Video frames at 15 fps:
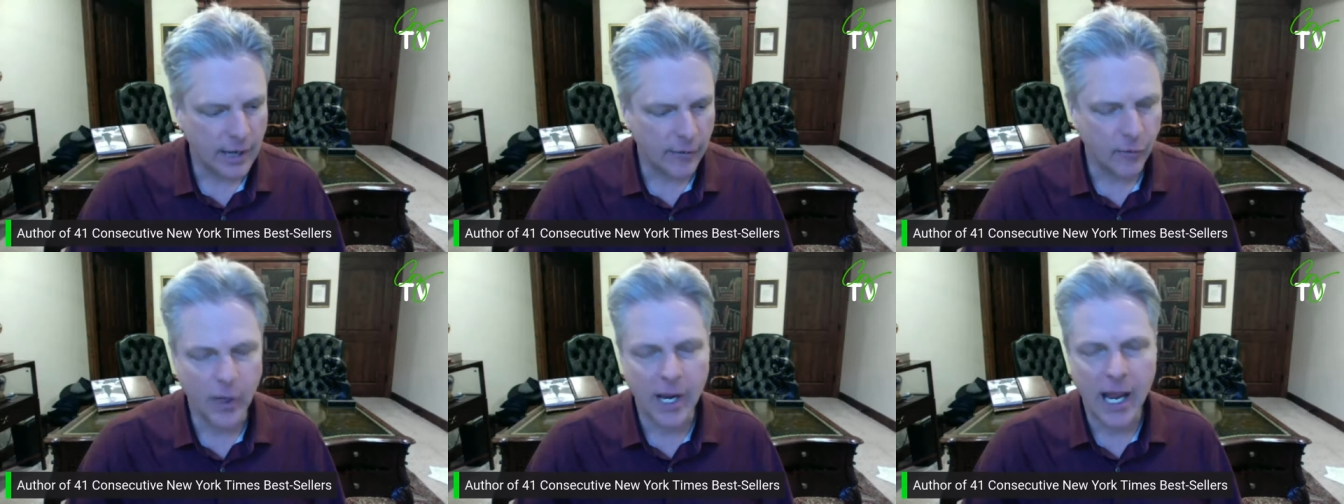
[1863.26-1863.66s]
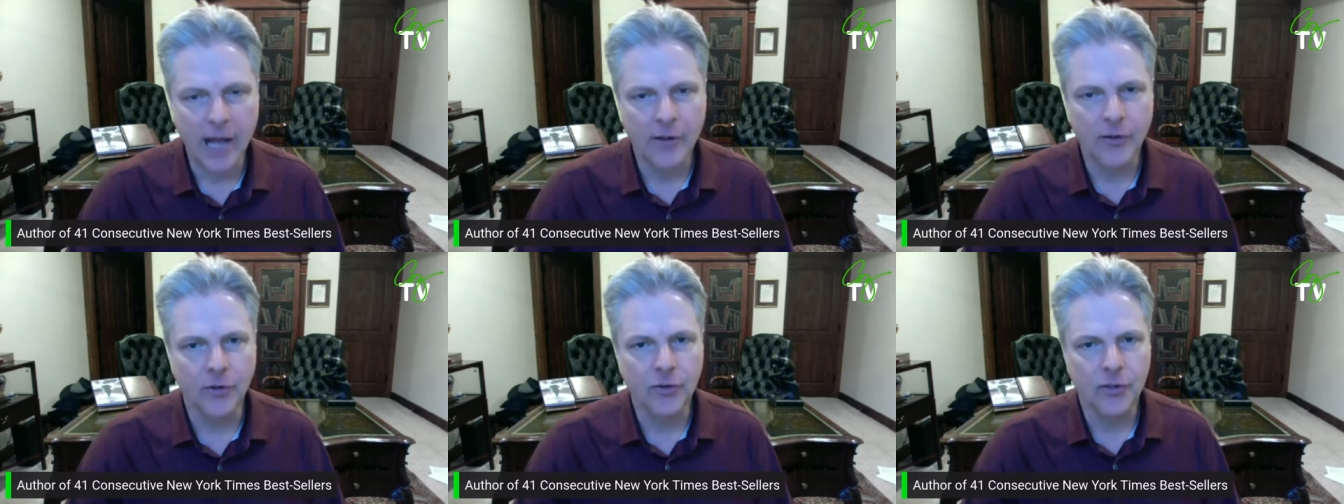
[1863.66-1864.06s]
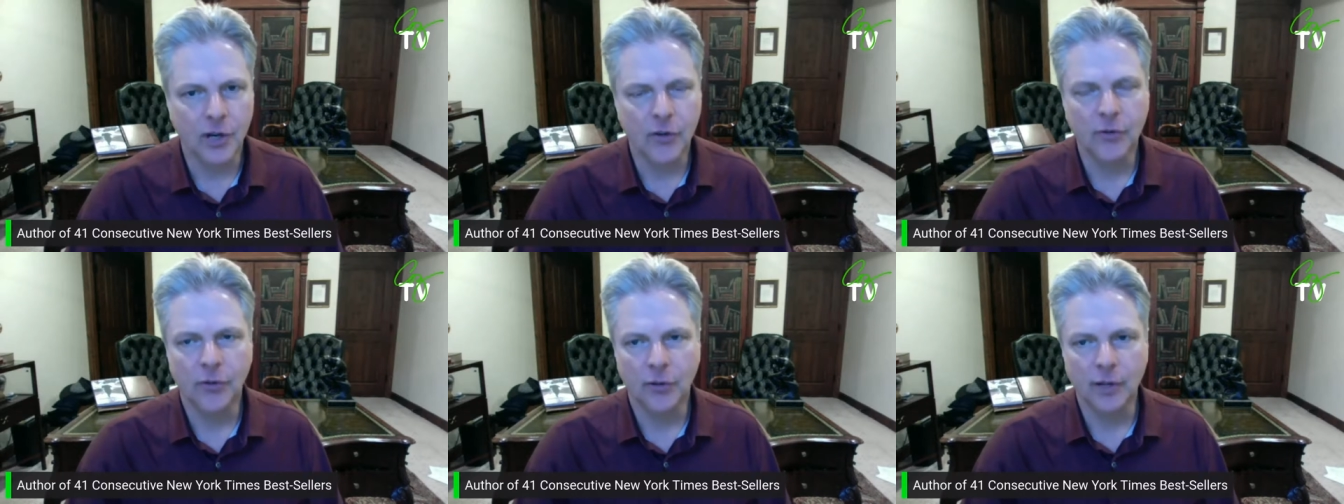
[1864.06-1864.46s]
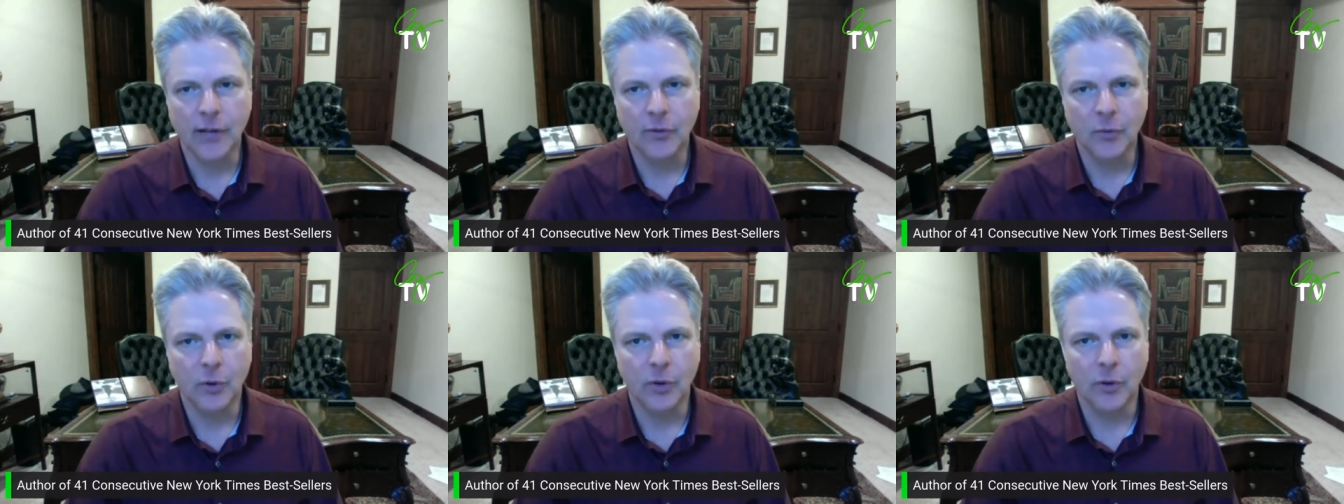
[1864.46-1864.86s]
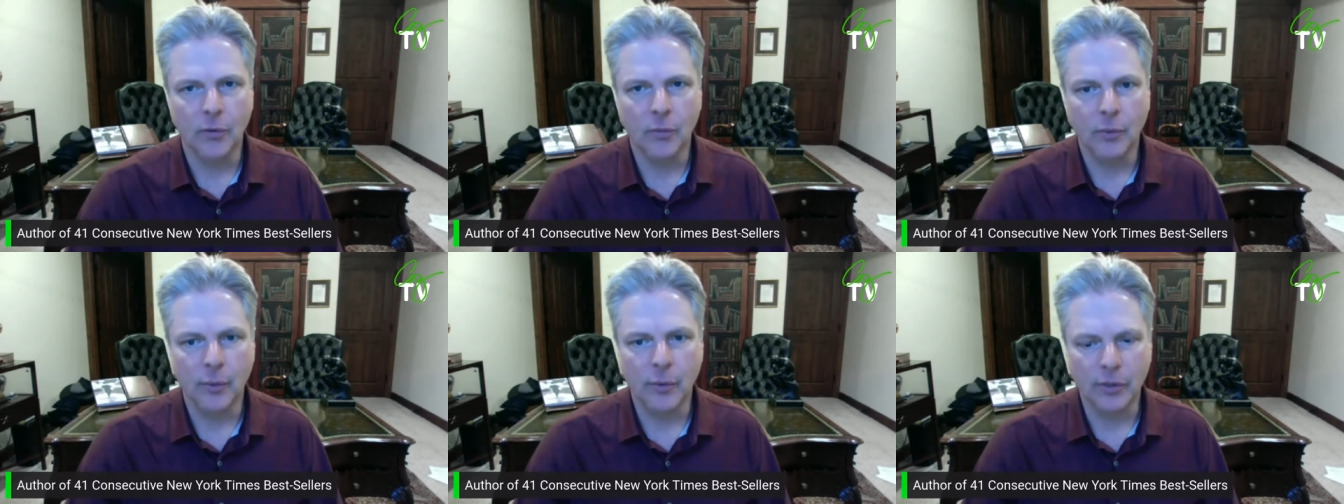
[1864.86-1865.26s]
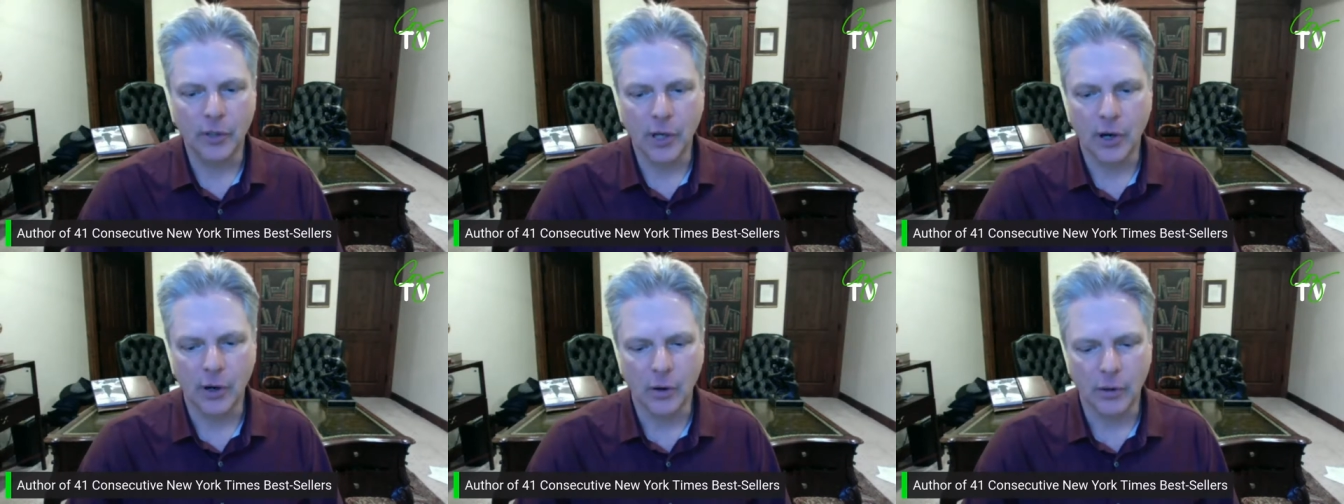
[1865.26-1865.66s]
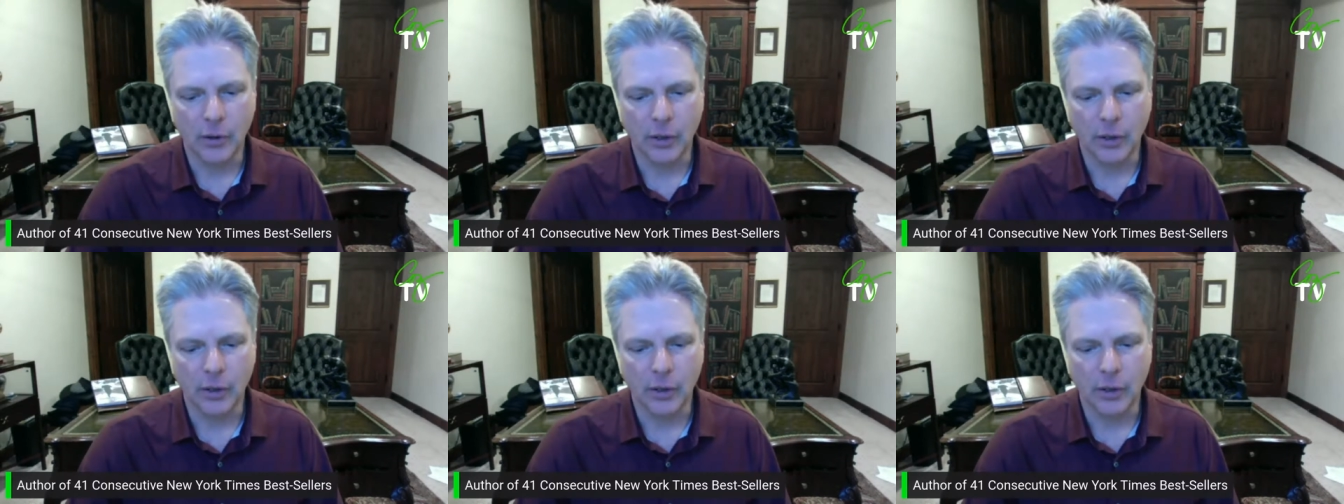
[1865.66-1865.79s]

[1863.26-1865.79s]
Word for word: if we had your shelter, that's where we would go.